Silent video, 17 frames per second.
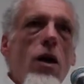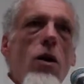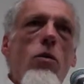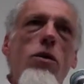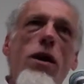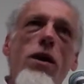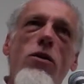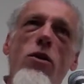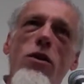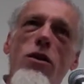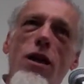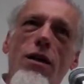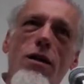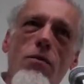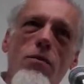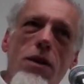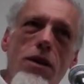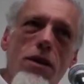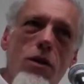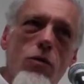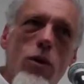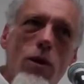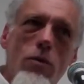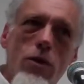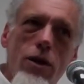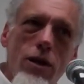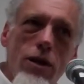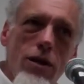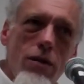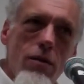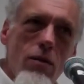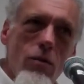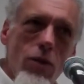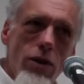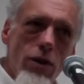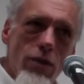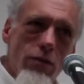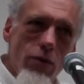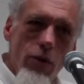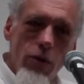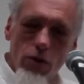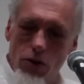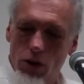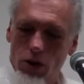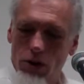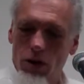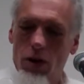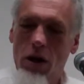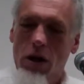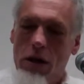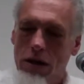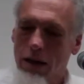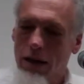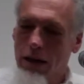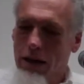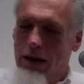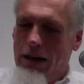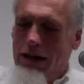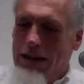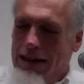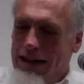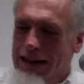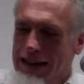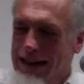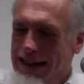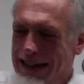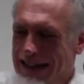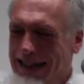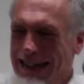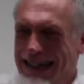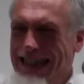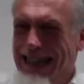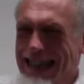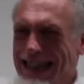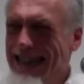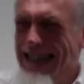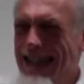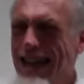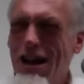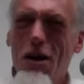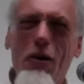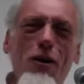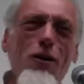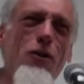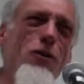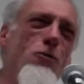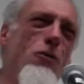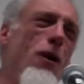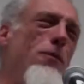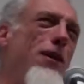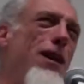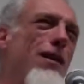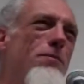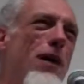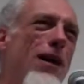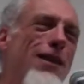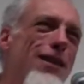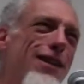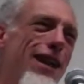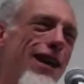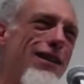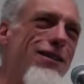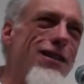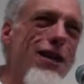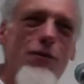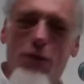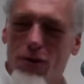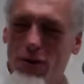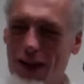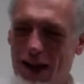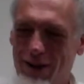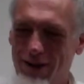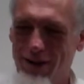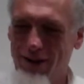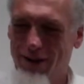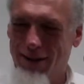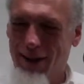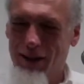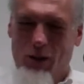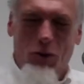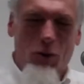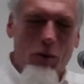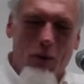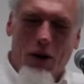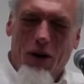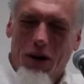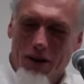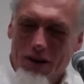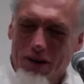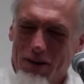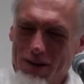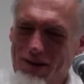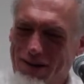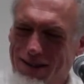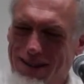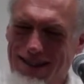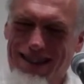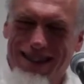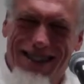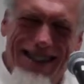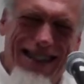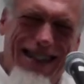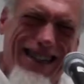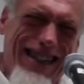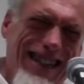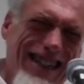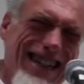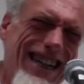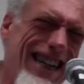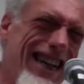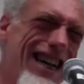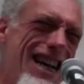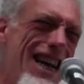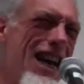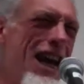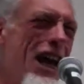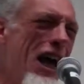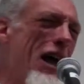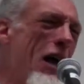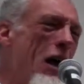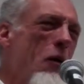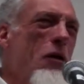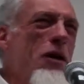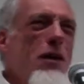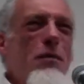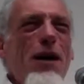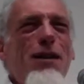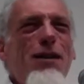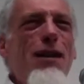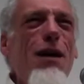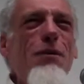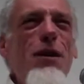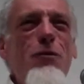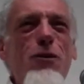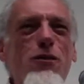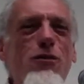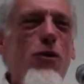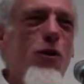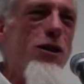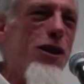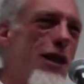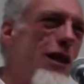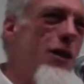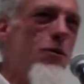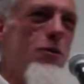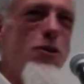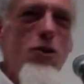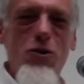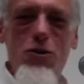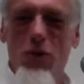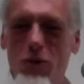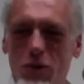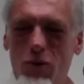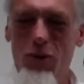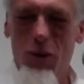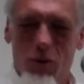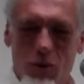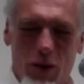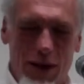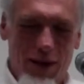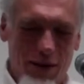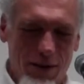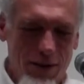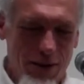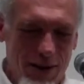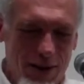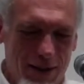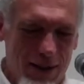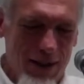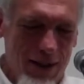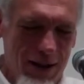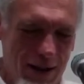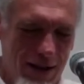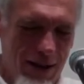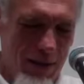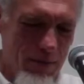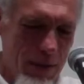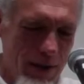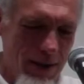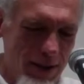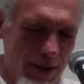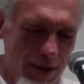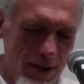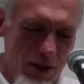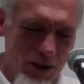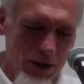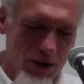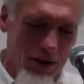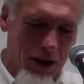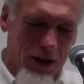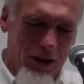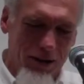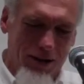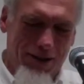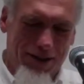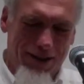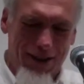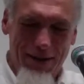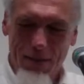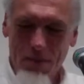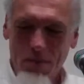Well, they took that to mean that Robert was a virgin. Well, of course, Robert had by then had several thousand sexual partners. When by the time he was 14, he was, doing the rounds at the bus station in Tulsa.